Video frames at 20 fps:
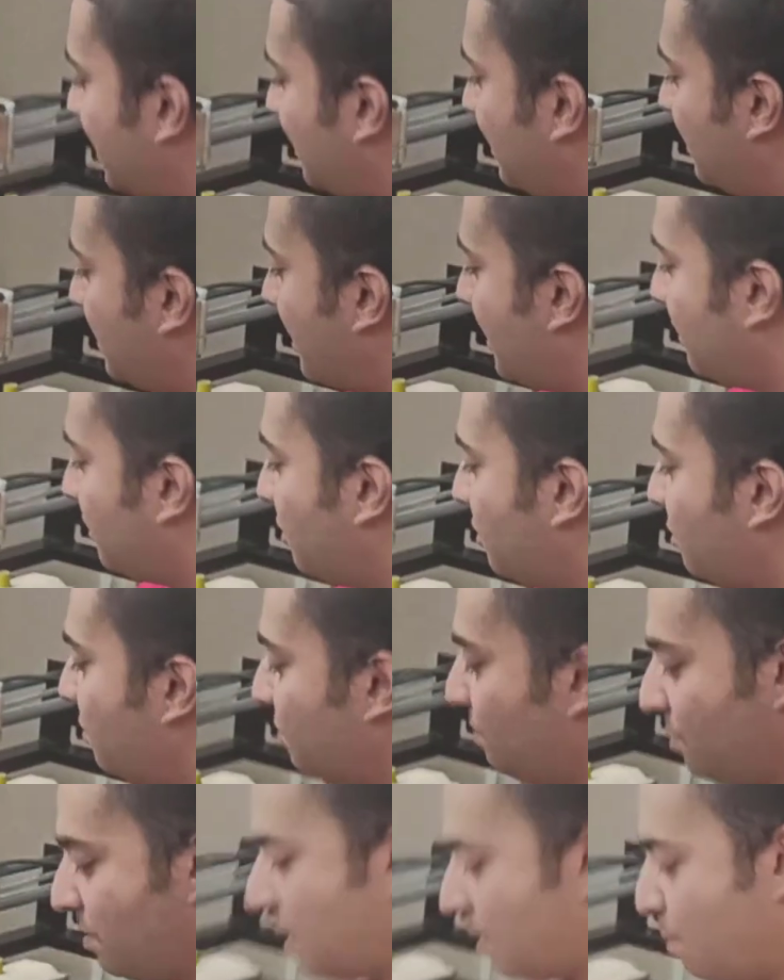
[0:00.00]
is set
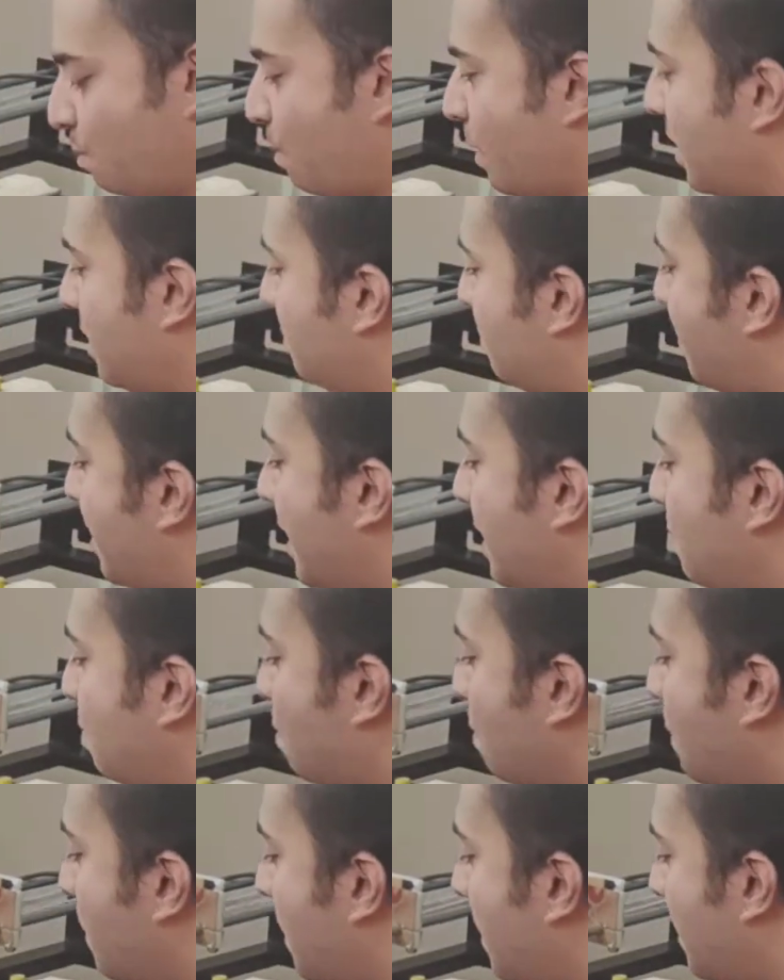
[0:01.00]
to a one by
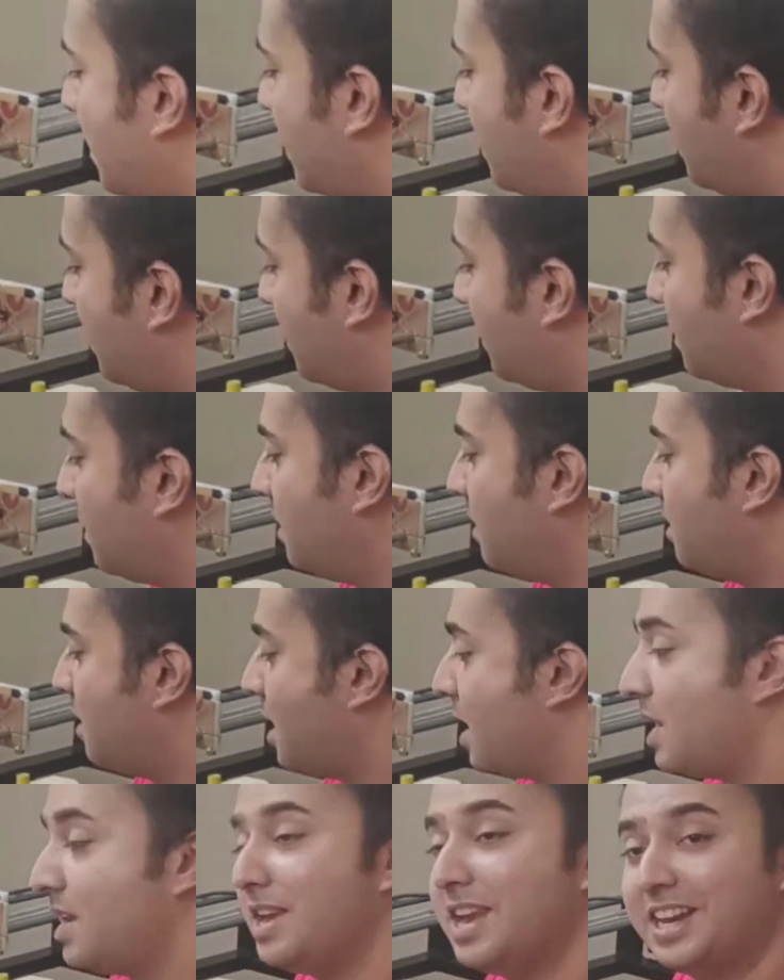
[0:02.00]
one
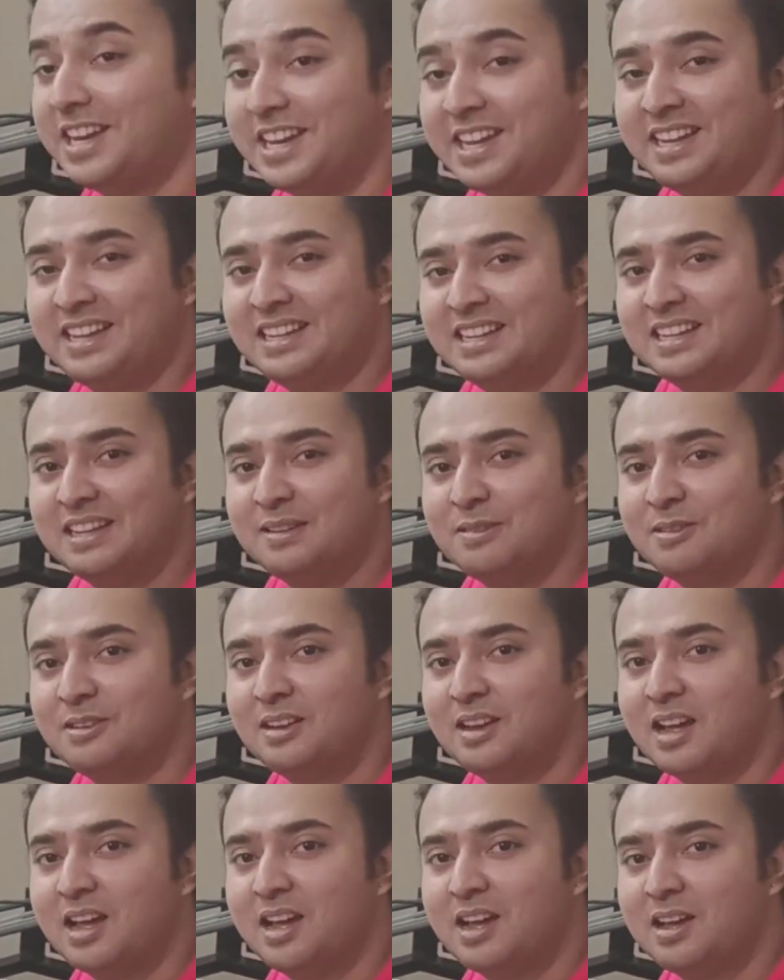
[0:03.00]
knitting
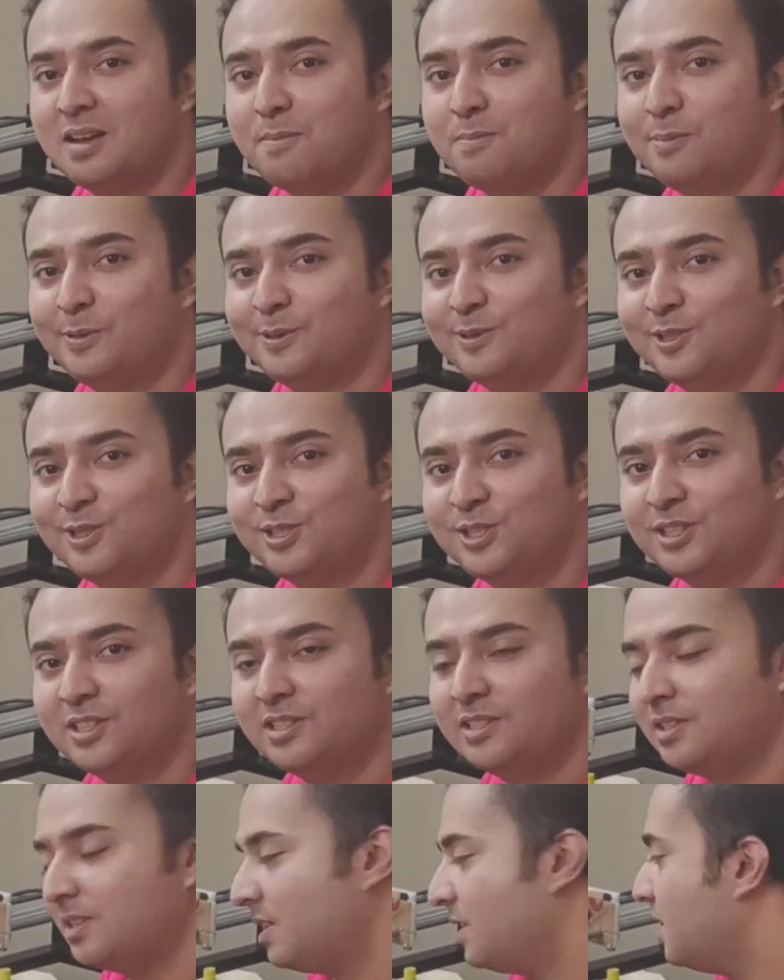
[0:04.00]
uh,
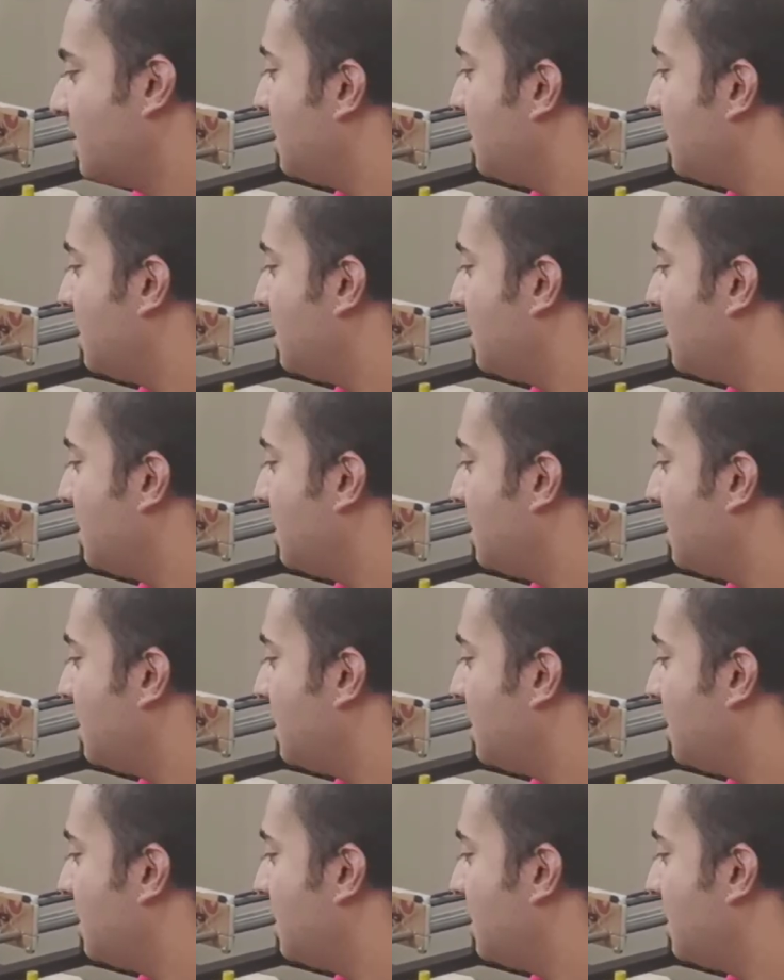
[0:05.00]
position.